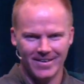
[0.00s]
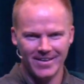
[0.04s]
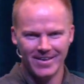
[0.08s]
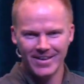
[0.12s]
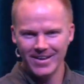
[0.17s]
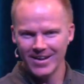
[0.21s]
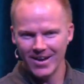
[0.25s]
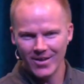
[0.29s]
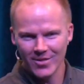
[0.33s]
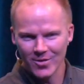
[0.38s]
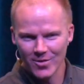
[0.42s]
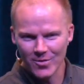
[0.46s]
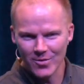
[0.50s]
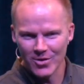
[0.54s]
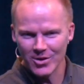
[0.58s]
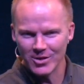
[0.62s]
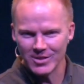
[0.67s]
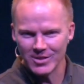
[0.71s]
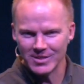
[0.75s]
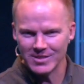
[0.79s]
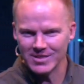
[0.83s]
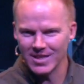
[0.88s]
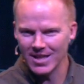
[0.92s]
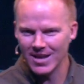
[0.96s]
In other
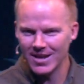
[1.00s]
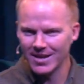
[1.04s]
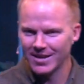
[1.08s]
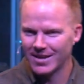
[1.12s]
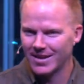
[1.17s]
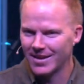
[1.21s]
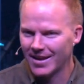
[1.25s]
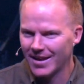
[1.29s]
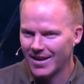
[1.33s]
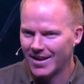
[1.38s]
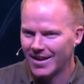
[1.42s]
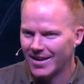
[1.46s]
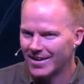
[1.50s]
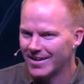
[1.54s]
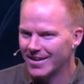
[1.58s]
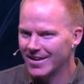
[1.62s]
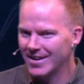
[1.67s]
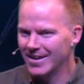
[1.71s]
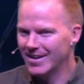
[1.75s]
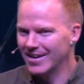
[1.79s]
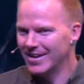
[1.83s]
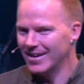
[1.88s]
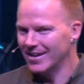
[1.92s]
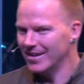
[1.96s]
words, like, hey,
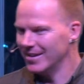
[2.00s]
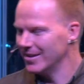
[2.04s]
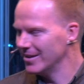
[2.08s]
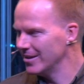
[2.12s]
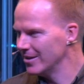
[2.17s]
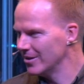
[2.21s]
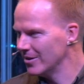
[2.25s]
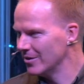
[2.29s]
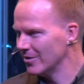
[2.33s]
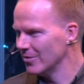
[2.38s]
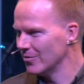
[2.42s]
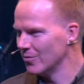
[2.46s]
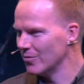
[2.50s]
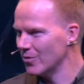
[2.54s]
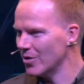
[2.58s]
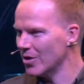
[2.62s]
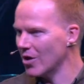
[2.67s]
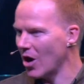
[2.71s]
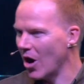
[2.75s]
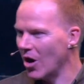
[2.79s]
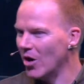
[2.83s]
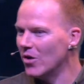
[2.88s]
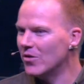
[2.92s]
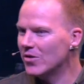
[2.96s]

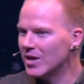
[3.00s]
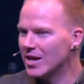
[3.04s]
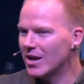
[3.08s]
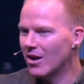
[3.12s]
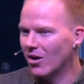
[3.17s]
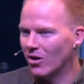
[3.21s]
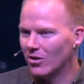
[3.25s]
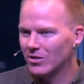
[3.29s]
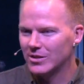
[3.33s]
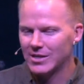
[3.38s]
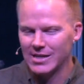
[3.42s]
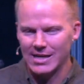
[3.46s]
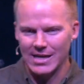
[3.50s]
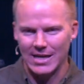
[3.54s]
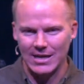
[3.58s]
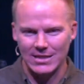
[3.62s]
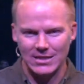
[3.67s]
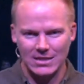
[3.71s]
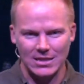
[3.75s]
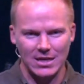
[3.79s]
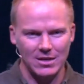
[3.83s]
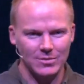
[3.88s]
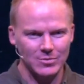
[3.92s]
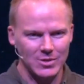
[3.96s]
we're only holding
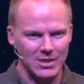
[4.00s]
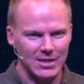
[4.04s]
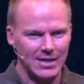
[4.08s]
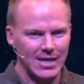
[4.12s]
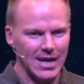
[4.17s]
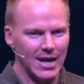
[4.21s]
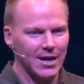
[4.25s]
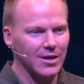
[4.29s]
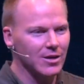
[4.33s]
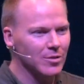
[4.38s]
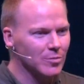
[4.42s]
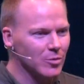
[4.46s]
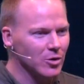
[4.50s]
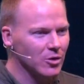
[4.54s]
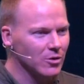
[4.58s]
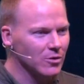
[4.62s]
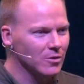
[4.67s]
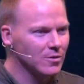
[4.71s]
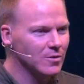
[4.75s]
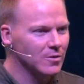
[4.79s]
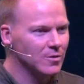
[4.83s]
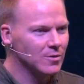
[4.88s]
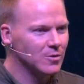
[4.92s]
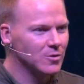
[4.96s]
ourselves
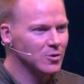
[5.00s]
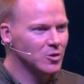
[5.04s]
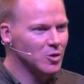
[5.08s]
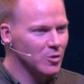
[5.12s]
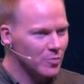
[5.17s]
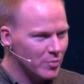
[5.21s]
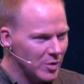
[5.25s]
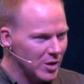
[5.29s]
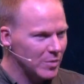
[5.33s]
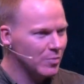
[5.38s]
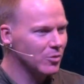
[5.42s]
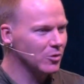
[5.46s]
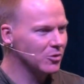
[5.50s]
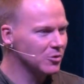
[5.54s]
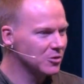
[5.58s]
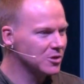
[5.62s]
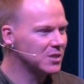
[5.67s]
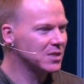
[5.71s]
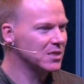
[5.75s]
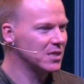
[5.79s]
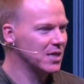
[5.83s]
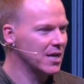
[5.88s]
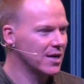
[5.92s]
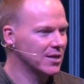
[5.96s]
accountable to people who
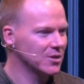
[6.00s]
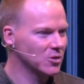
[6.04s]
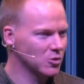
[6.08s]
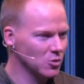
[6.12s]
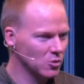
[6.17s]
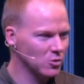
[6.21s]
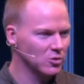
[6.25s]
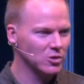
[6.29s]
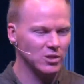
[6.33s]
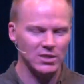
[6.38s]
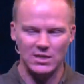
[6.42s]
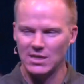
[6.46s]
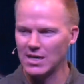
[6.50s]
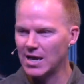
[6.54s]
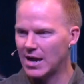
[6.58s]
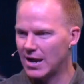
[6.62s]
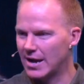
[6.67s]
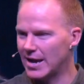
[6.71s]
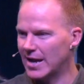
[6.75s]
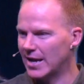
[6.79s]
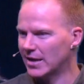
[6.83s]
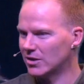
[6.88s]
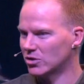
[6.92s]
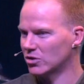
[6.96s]
see us or who see our
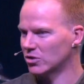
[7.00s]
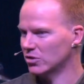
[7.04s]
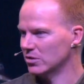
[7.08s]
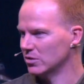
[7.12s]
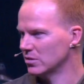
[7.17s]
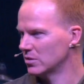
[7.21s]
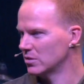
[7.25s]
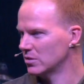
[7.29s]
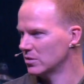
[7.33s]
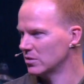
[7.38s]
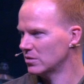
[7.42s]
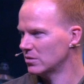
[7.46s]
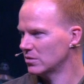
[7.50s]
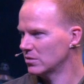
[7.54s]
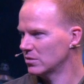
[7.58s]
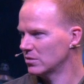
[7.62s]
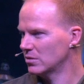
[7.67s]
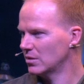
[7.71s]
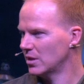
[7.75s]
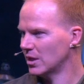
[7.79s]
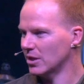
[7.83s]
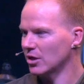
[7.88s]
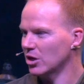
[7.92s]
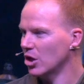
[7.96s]
actions.
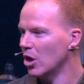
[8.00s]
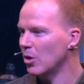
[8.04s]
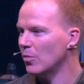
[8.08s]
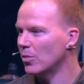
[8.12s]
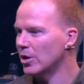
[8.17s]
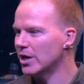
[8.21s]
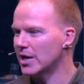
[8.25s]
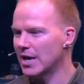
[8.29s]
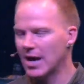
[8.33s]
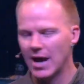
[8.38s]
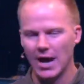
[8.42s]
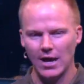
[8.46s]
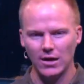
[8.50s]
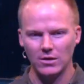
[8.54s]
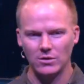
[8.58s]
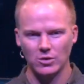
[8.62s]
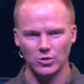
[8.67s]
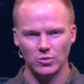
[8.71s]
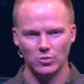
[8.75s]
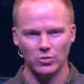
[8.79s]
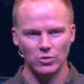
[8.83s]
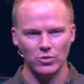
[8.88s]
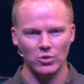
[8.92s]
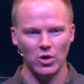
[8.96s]
Like, nobody
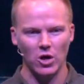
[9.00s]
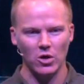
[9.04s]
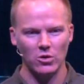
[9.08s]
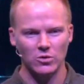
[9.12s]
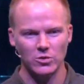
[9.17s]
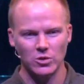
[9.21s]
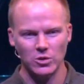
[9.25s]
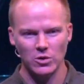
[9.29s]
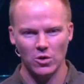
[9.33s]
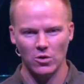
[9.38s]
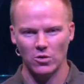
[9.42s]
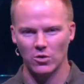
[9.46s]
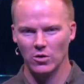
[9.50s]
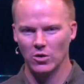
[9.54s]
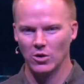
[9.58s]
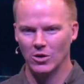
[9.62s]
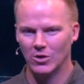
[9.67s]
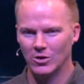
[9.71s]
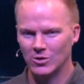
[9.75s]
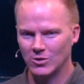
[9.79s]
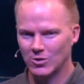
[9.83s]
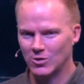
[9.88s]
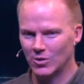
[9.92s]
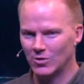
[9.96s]
else will know, so
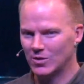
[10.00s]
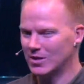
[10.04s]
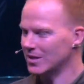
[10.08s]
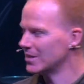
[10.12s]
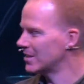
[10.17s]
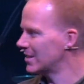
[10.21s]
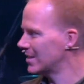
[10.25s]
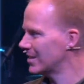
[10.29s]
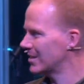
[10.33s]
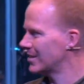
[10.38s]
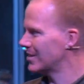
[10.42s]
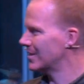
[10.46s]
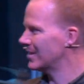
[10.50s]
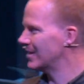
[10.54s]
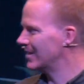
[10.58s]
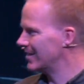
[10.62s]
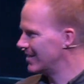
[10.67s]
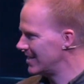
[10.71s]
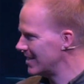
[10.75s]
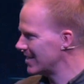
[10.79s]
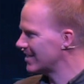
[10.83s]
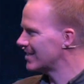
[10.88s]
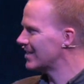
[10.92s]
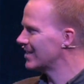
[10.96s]
this
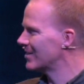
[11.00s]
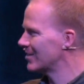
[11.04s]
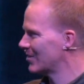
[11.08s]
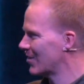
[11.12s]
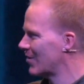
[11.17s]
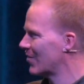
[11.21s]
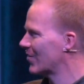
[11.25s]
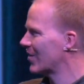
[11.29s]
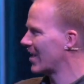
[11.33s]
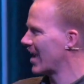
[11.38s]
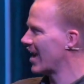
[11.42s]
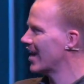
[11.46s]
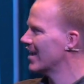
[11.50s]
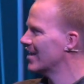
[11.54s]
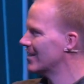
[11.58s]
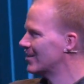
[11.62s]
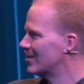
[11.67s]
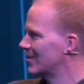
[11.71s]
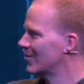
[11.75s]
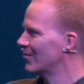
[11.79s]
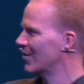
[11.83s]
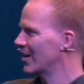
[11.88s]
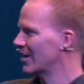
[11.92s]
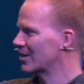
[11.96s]
is okay
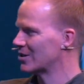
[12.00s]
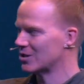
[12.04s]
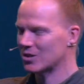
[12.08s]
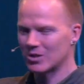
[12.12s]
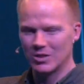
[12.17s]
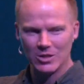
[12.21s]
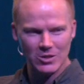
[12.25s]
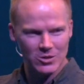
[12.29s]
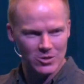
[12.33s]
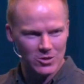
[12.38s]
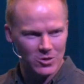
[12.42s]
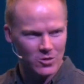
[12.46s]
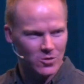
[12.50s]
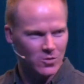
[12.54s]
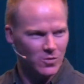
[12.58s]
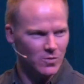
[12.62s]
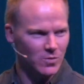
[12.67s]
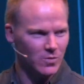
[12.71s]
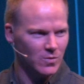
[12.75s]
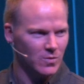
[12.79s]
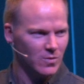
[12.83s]
to actually do.